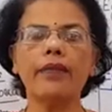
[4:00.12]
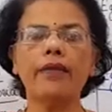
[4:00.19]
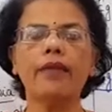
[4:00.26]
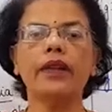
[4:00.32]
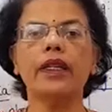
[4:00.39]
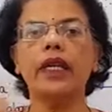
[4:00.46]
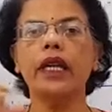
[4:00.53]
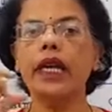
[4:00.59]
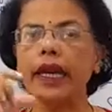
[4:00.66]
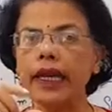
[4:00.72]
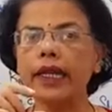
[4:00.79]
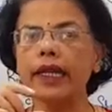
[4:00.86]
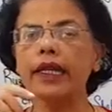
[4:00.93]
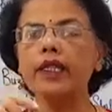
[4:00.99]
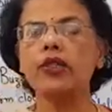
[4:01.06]
the hint
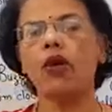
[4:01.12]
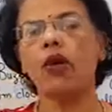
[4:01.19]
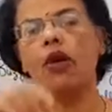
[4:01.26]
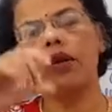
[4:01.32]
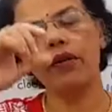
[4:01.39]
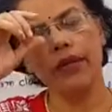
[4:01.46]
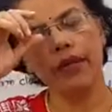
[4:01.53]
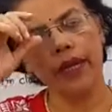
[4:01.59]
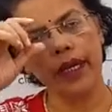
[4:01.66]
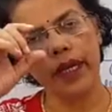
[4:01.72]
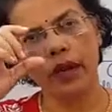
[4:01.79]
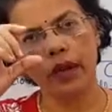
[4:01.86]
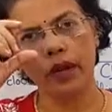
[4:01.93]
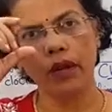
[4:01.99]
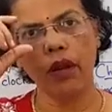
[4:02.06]
is
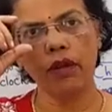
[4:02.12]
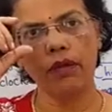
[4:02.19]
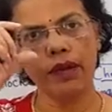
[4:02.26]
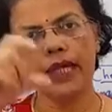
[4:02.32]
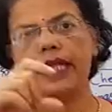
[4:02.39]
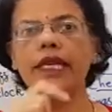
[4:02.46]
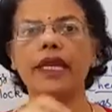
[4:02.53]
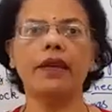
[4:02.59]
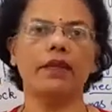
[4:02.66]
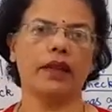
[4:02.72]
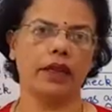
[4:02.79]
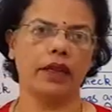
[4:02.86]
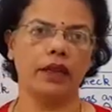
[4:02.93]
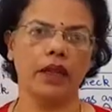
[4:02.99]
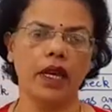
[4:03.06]
always given
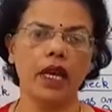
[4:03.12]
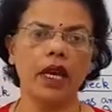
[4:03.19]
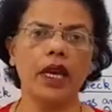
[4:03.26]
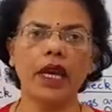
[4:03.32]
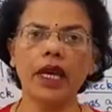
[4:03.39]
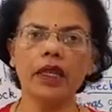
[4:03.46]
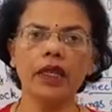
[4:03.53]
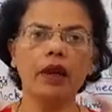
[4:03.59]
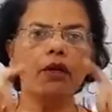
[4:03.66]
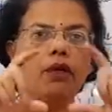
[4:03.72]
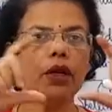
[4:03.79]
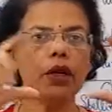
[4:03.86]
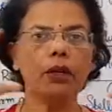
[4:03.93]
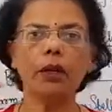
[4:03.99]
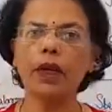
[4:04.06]
in the
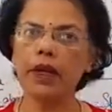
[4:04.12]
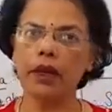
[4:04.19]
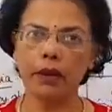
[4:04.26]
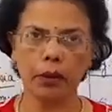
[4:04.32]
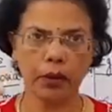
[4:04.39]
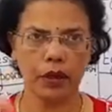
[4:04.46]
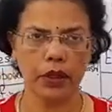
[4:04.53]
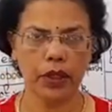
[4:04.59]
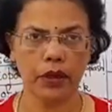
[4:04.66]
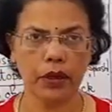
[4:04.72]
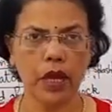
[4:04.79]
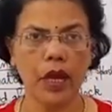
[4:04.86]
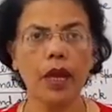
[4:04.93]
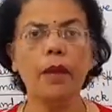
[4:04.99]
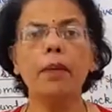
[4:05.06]
verbal input.
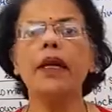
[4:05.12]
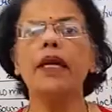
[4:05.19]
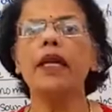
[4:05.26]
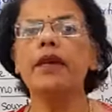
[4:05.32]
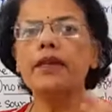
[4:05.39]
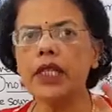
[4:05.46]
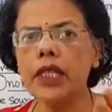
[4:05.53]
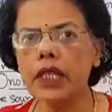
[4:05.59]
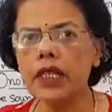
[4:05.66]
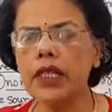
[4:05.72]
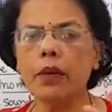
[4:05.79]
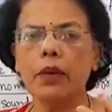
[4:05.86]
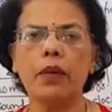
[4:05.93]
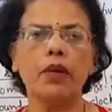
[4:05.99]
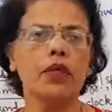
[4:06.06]
But if say
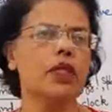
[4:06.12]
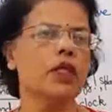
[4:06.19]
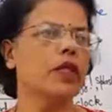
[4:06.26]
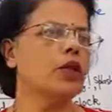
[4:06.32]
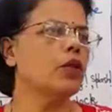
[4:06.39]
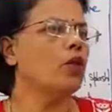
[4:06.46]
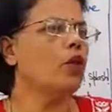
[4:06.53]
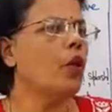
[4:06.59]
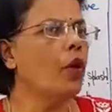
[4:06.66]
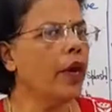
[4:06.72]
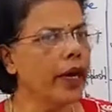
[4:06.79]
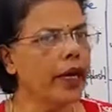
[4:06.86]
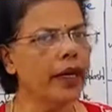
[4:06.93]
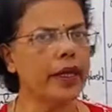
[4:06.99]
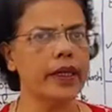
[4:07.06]
suppose no
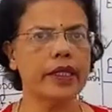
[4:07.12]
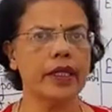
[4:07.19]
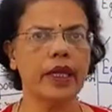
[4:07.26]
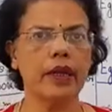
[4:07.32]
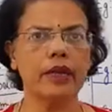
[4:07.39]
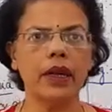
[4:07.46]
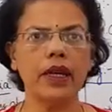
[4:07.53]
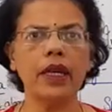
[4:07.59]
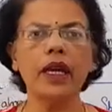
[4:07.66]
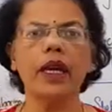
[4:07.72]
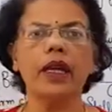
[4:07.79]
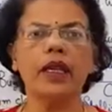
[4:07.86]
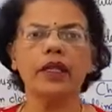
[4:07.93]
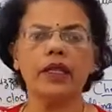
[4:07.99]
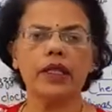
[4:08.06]
hint is given,
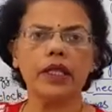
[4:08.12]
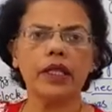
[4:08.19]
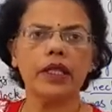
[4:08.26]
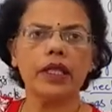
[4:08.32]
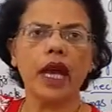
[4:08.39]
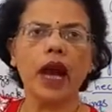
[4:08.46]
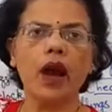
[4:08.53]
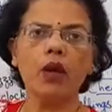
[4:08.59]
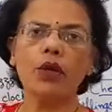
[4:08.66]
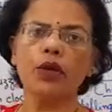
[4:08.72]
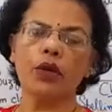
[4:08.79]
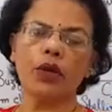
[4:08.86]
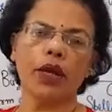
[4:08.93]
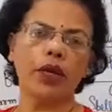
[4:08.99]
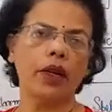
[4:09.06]
this is how you
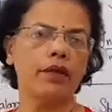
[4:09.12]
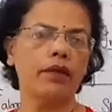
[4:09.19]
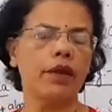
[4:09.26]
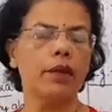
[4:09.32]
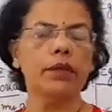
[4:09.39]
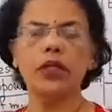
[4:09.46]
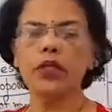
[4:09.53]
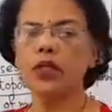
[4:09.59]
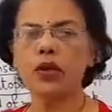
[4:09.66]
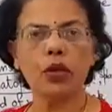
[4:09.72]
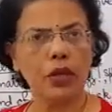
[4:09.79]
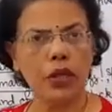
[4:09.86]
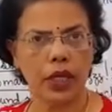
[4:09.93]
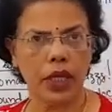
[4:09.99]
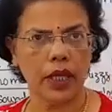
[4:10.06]
can develop the
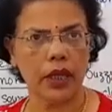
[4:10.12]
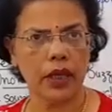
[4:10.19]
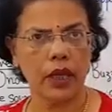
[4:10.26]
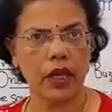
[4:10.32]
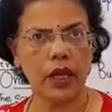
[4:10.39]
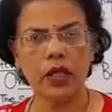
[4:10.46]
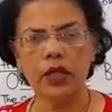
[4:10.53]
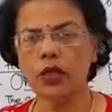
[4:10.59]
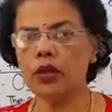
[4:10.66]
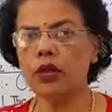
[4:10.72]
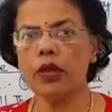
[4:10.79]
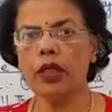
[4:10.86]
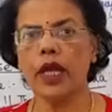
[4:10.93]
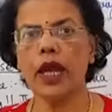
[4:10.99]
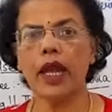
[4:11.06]
story. So
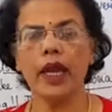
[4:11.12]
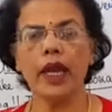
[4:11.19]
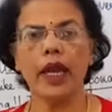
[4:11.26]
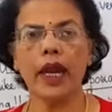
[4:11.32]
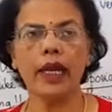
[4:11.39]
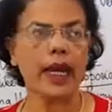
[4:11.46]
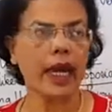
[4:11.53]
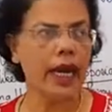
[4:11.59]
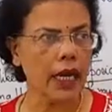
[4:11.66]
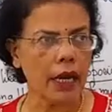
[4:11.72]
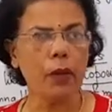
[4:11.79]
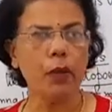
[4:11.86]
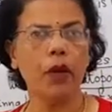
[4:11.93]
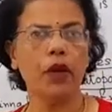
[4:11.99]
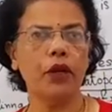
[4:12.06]
at any
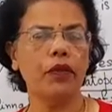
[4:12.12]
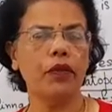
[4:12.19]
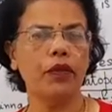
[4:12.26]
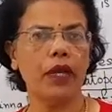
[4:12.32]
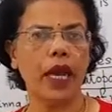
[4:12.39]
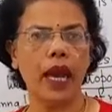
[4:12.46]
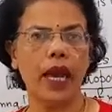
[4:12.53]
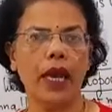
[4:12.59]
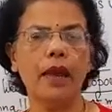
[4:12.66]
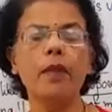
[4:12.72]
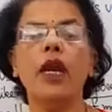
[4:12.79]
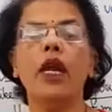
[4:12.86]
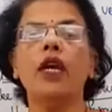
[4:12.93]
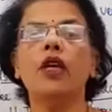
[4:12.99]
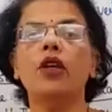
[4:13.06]
point of time
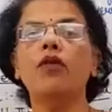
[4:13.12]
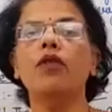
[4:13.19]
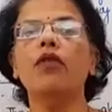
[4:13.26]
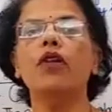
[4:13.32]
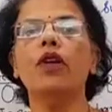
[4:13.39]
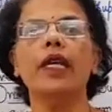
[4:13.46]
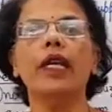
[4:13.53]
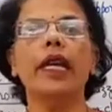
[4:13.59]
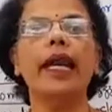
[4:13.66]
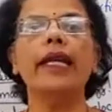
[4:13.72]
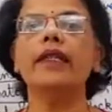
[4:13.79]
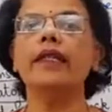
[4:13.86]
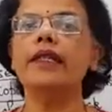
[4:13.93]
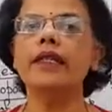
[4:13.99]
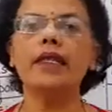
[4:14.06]
you won't get
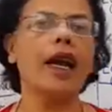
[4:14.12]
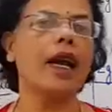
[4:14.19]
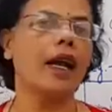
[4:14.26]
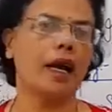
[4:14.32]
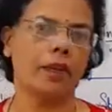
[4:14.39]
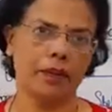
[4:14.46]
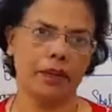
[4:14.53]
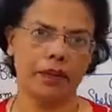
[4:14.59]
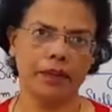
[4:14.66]
stuck up.